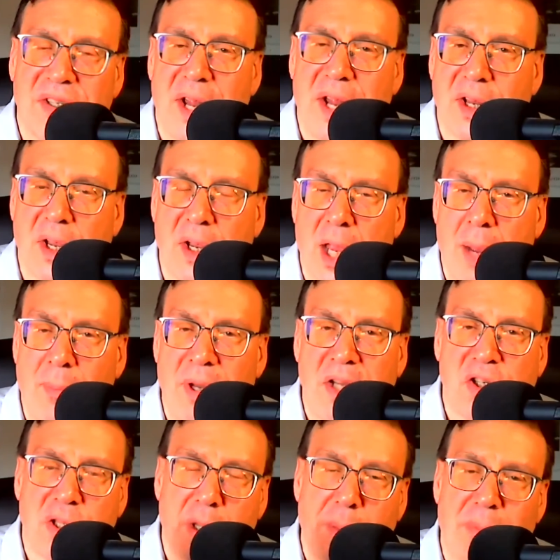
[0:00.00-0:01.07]
not a good
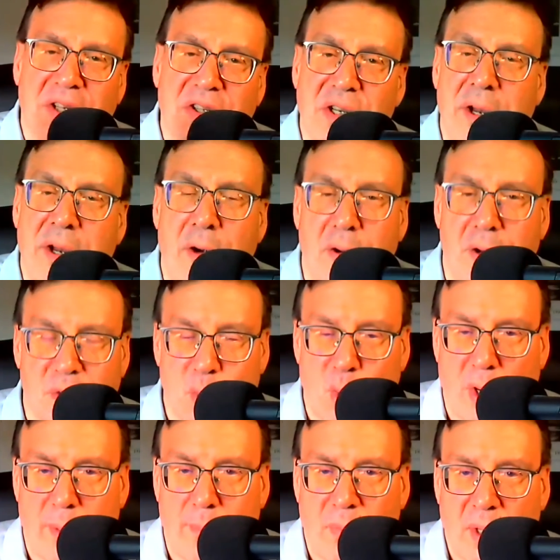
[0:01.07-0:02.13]
combination. The best scenario is
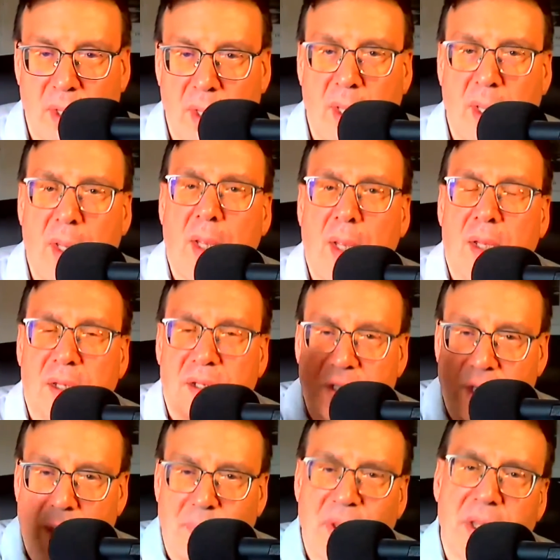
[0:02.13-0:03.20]
what?
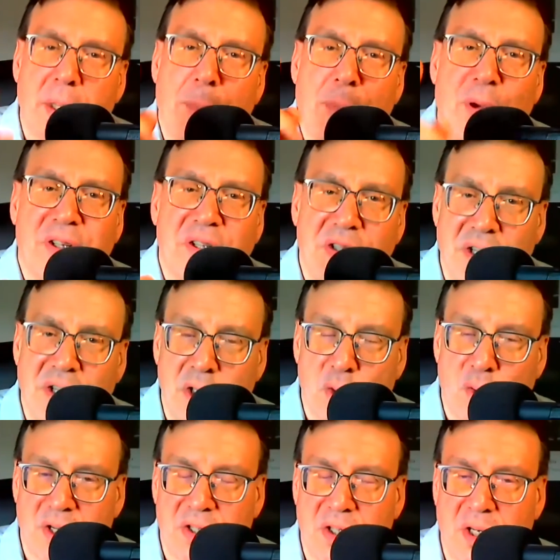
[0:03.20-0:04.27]
Something the person's
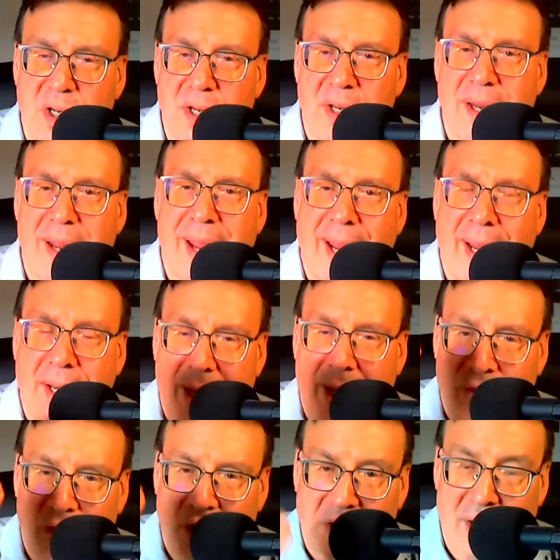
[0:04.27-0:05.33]
interested in, and
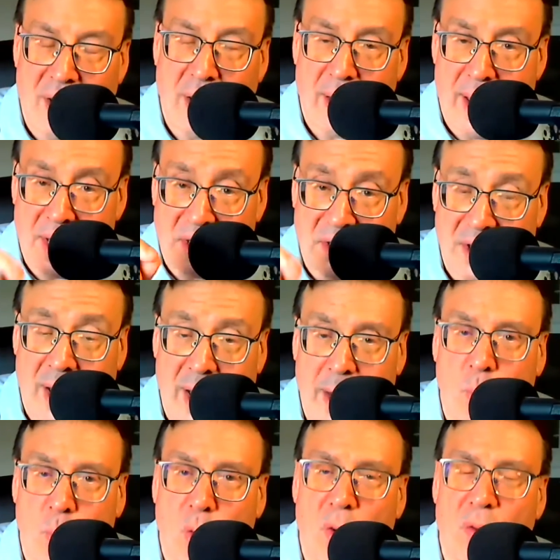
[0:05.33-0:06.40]
at the time, at a
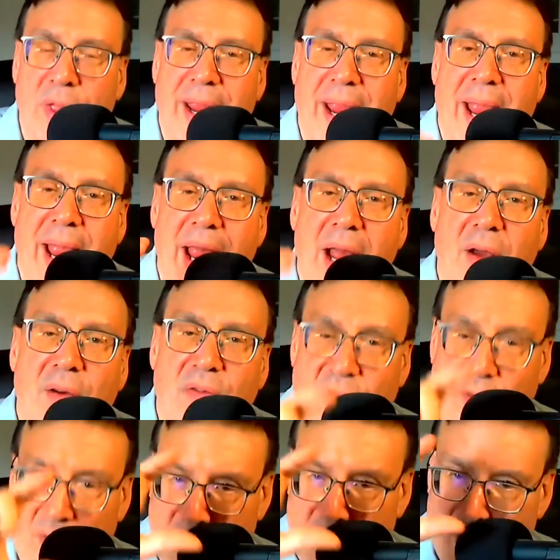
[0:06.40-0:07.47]
time where they have
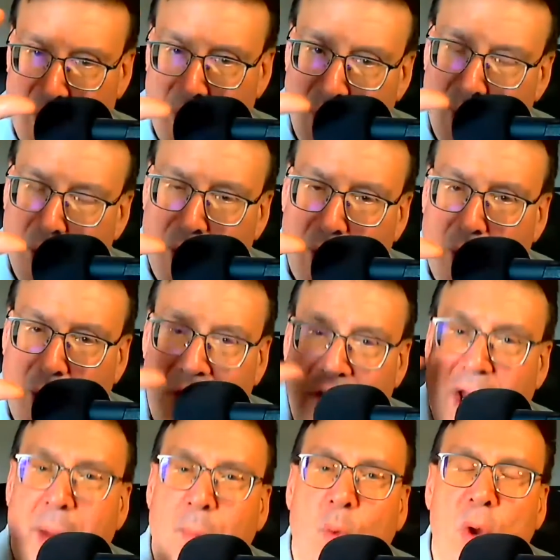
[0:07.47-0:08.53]
a
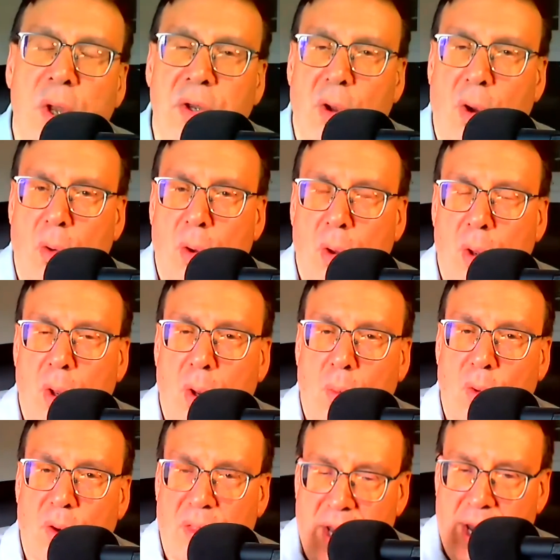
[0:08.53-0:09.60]
time window
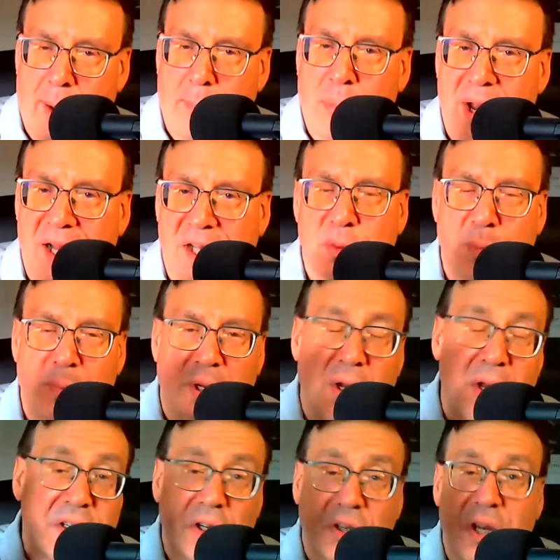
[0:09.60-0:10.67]
where they're not pressed.
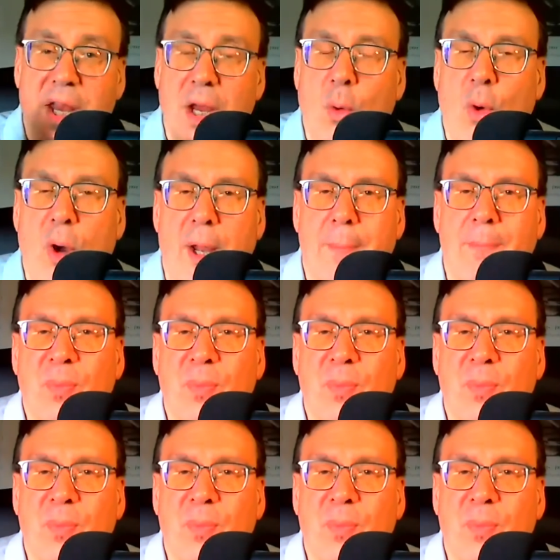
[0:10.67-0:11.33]
Because I'll tell you what,